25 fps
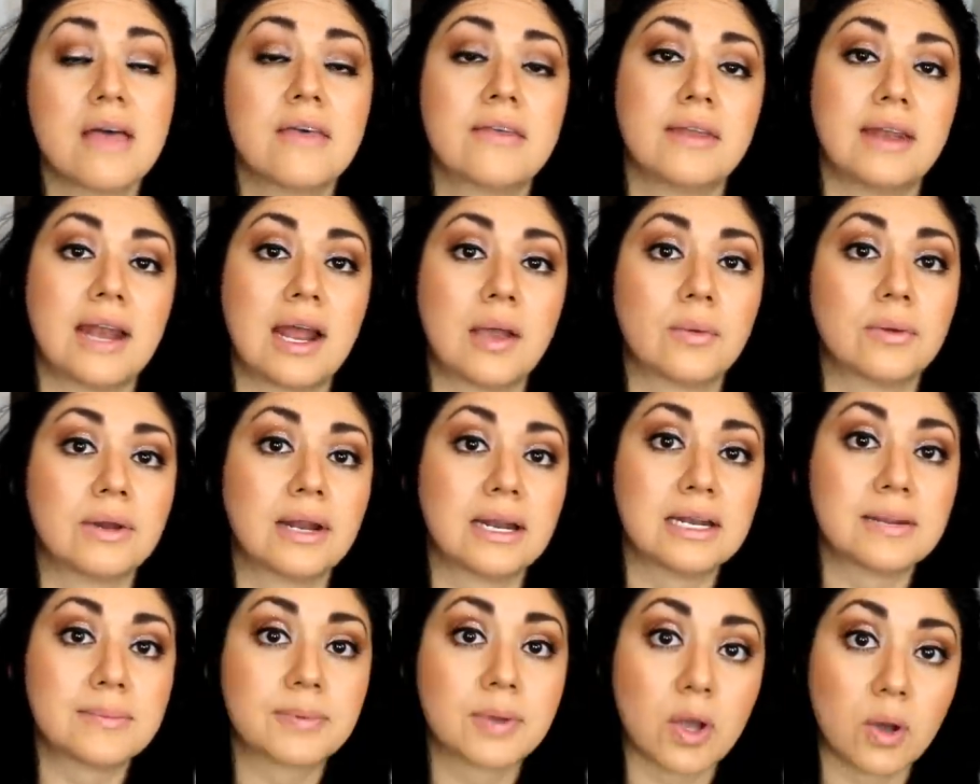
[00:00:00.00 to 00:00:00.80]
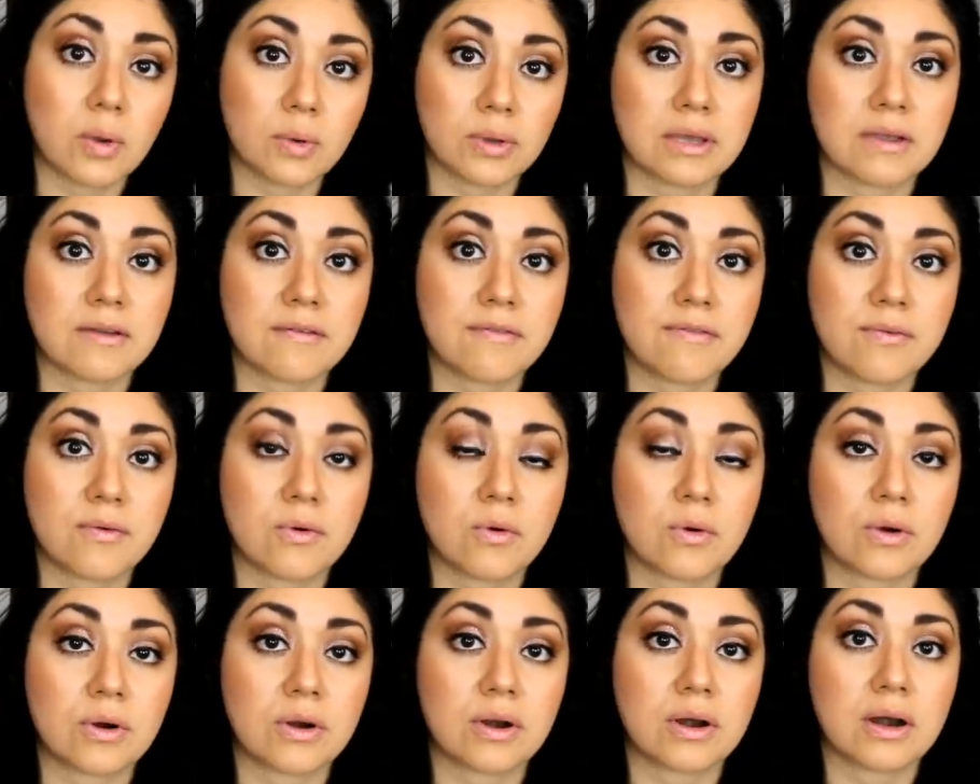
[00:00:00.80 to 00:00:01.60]
then I would end up going
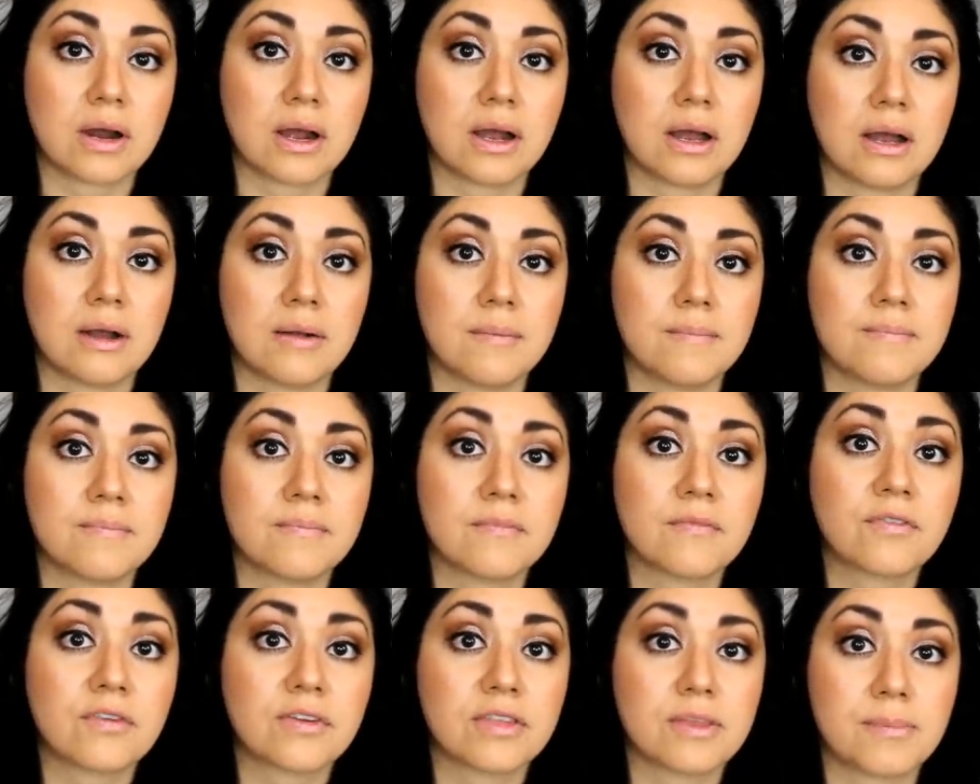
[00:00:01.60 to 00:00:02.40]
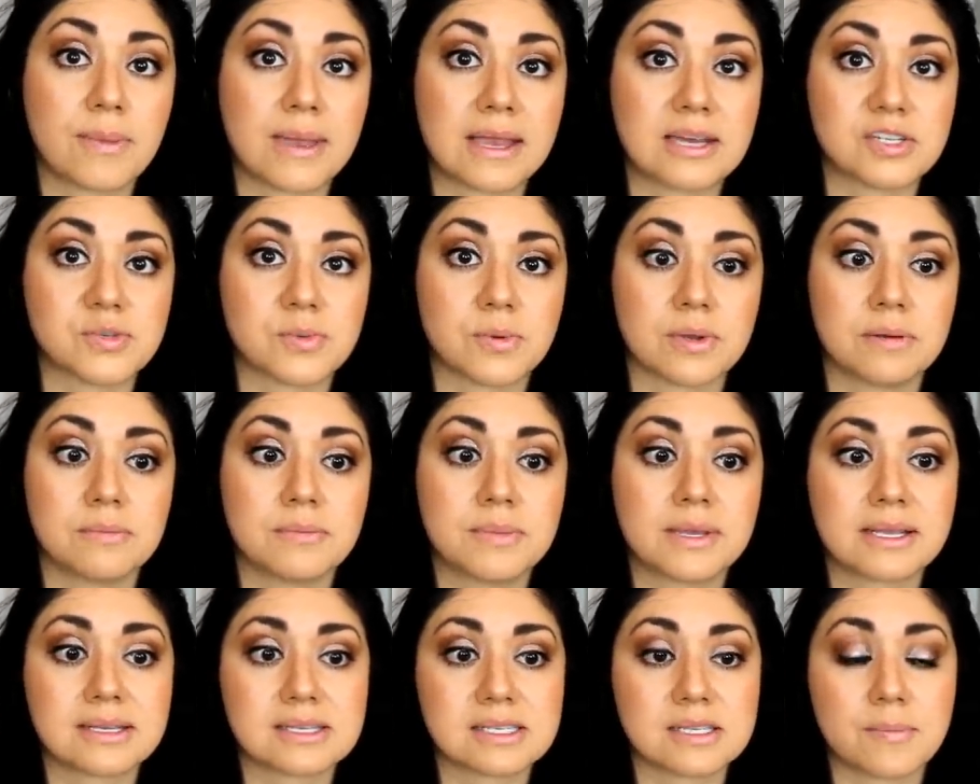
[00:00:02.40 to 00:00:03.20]
for, um, for the beige
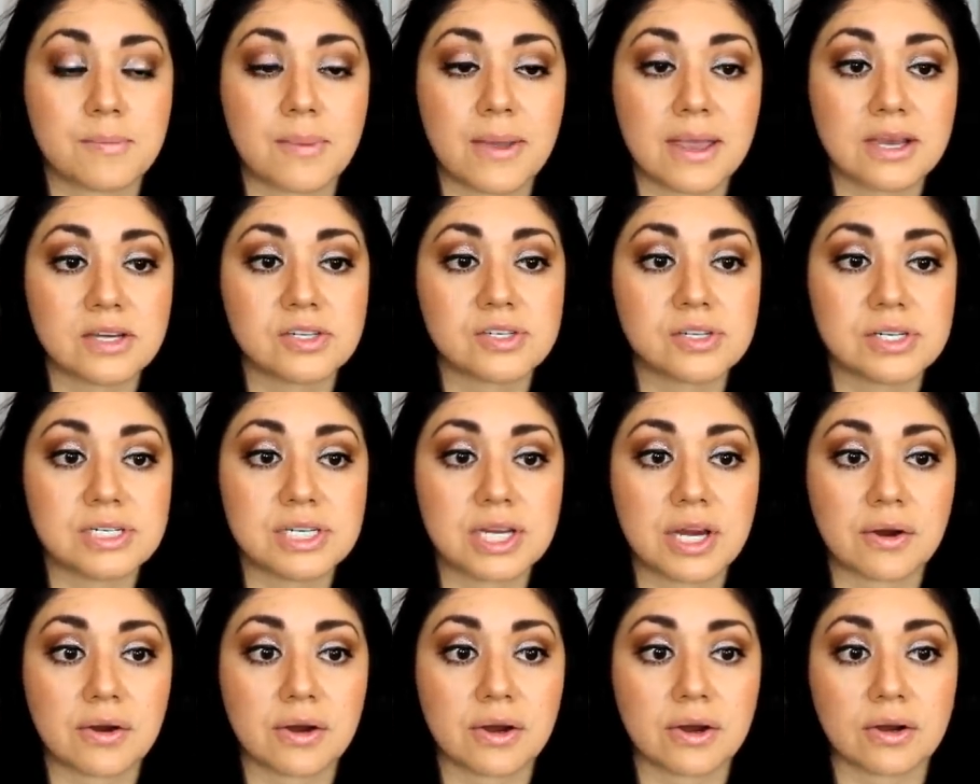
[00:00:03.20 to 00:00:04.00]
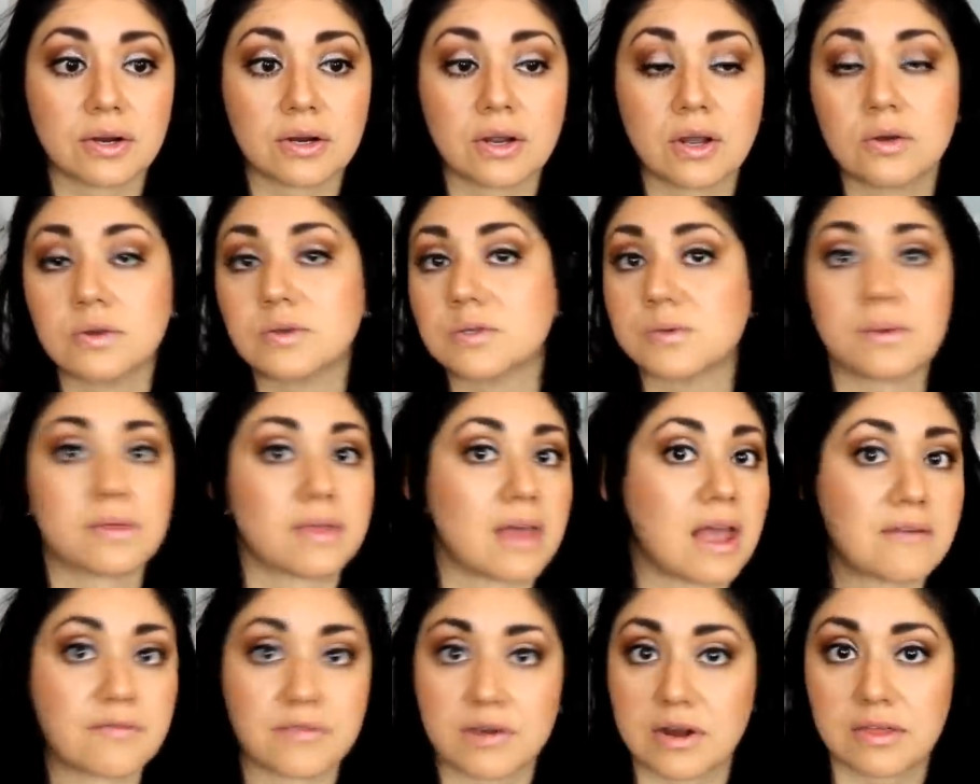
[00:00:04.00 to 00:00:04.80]
one because the beige interior goes
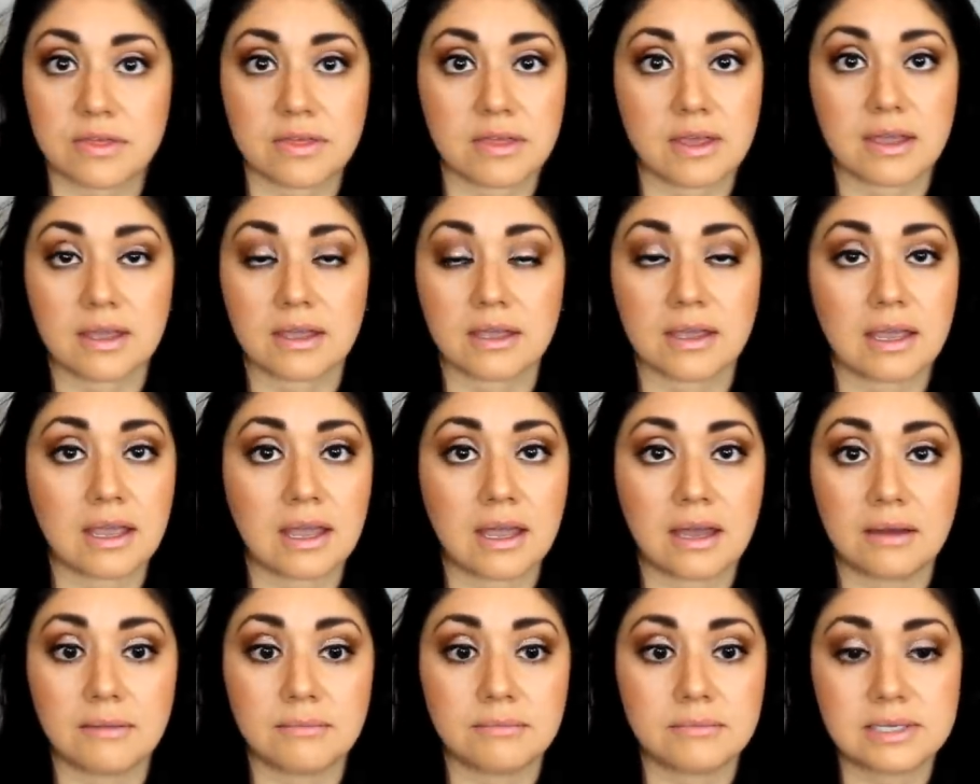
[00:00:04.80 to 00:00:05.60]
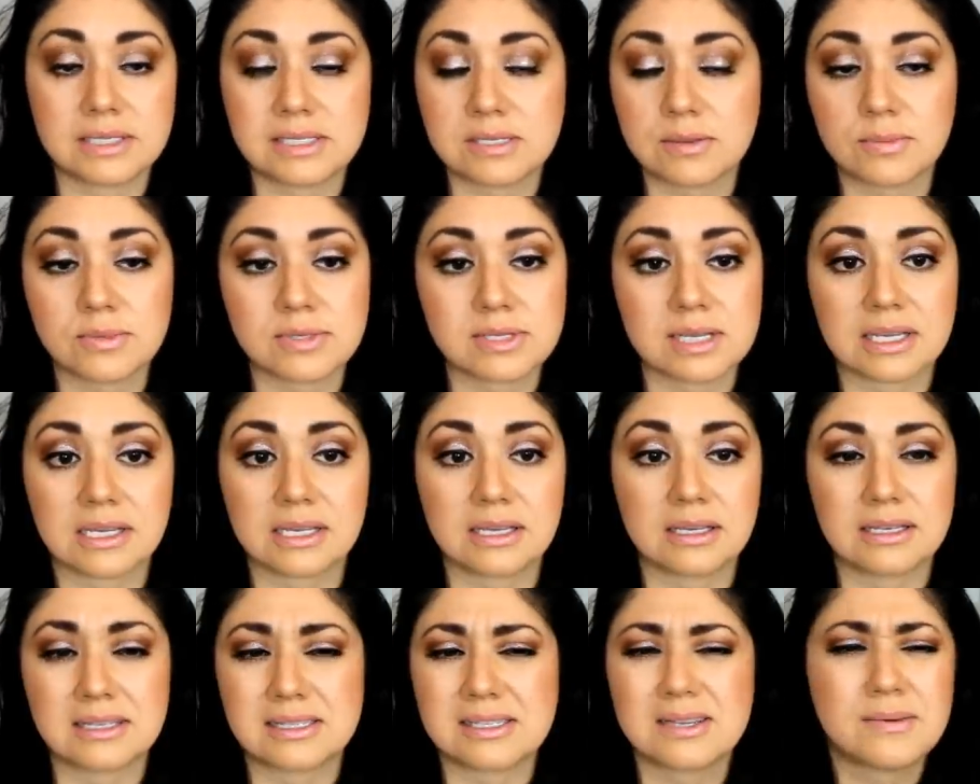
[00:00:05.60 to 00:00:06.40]
with everything um, it's almost like
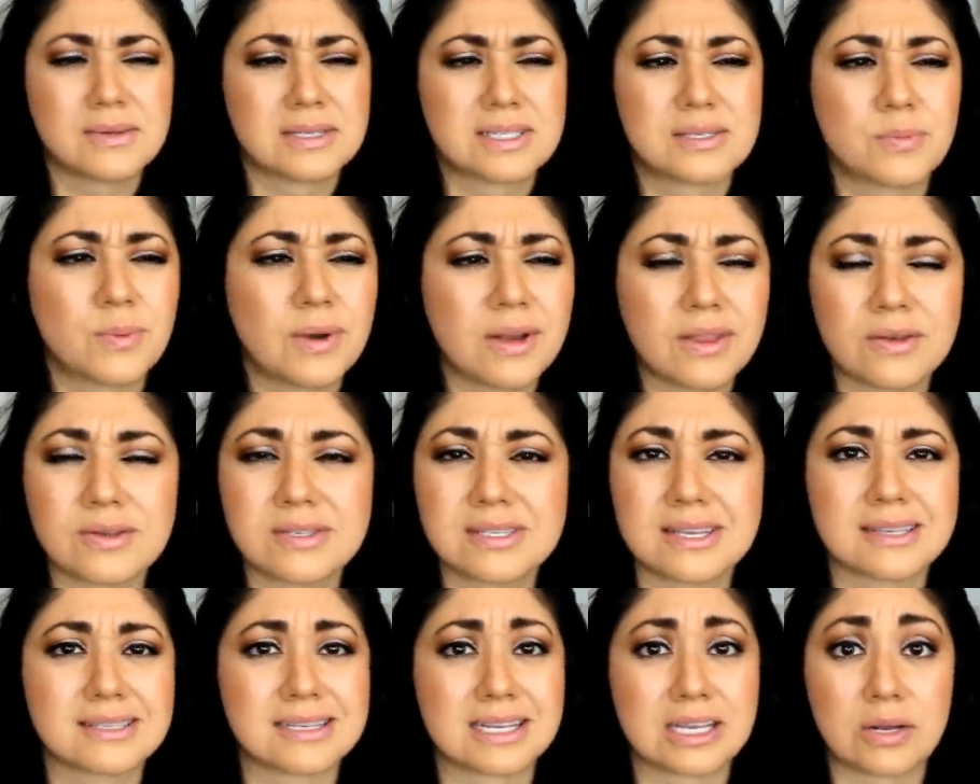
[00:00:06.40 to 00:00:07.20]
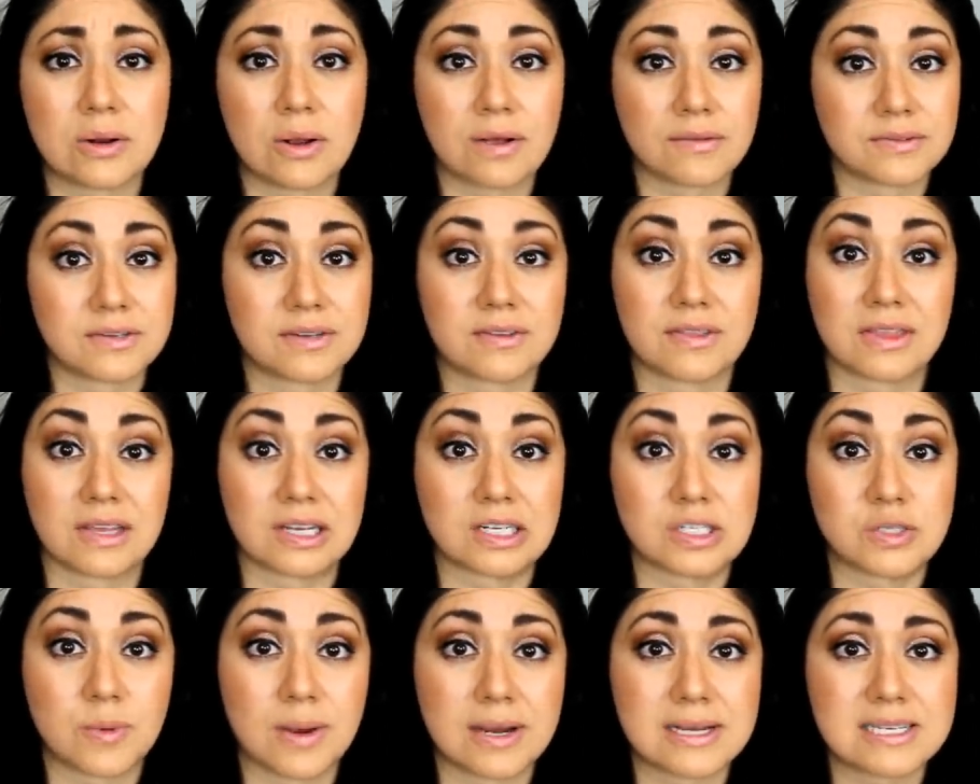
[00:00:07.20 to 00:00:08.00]
you, it's, it's one of those things that you don't have to
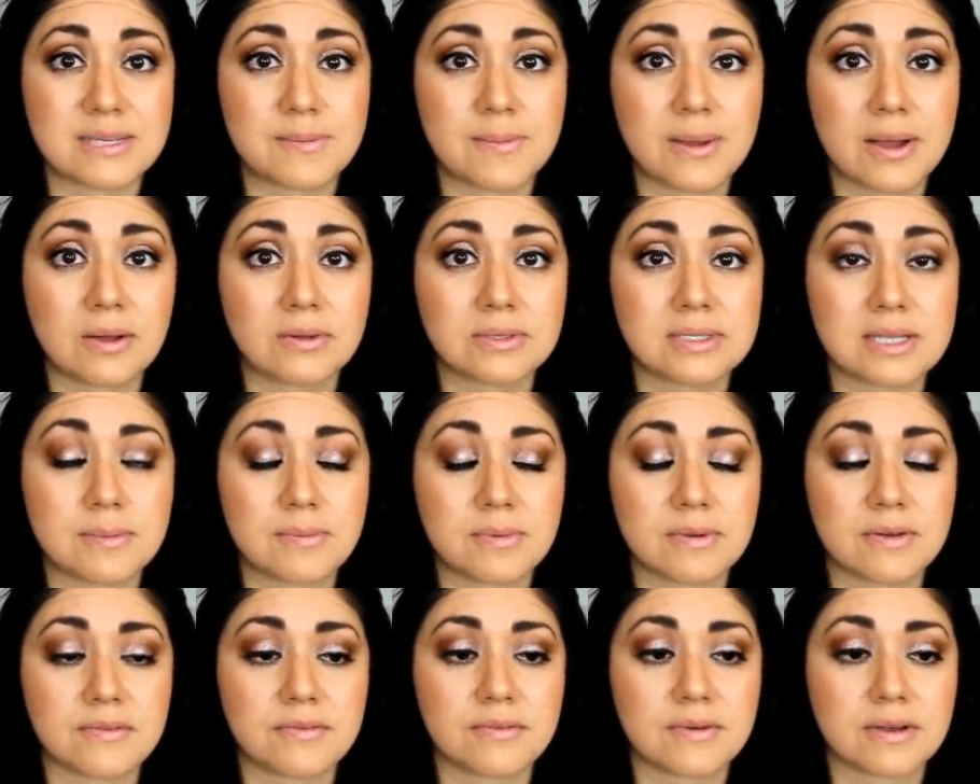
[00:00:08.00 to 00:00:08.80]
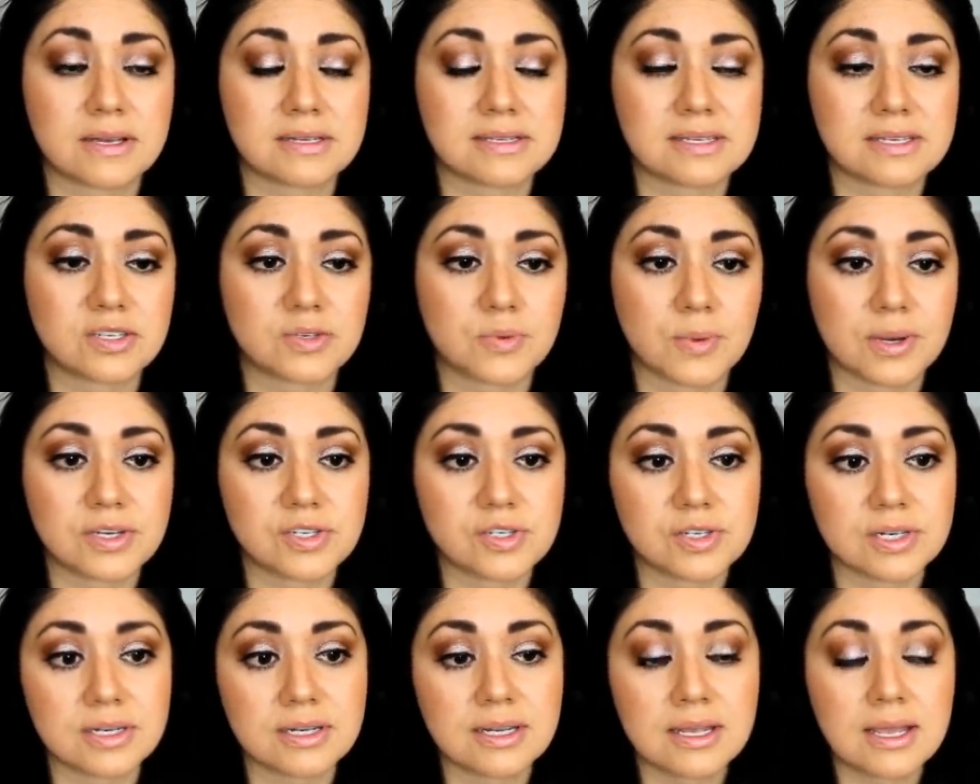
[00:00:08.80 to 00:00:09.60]
think twice about type of uh,
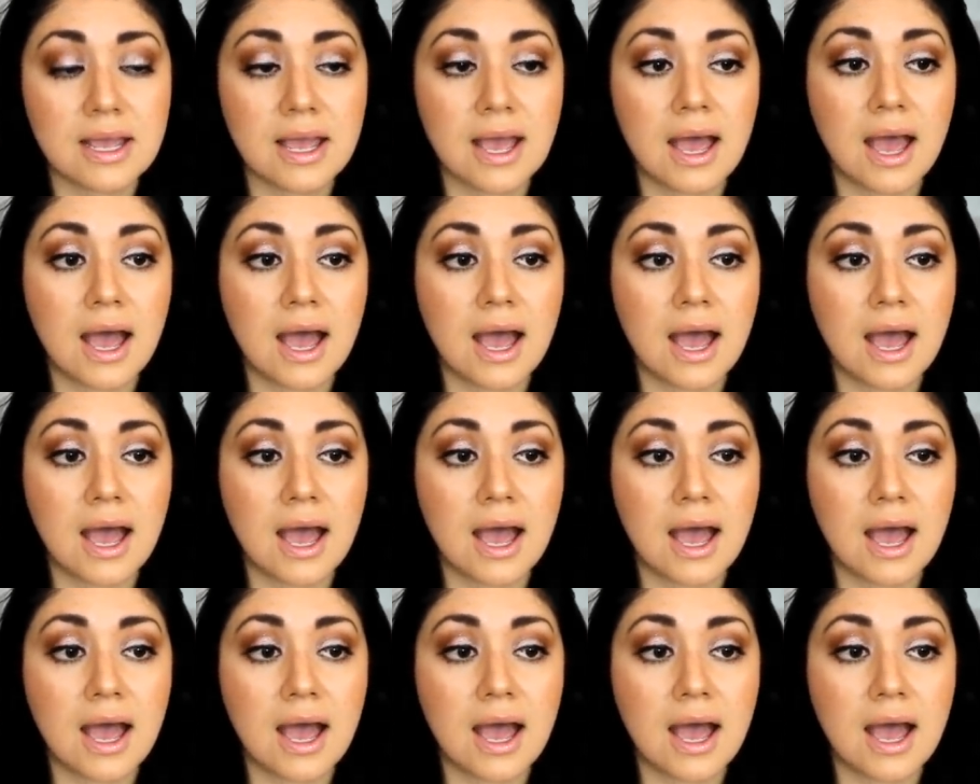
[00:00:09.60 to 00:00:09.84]
situation.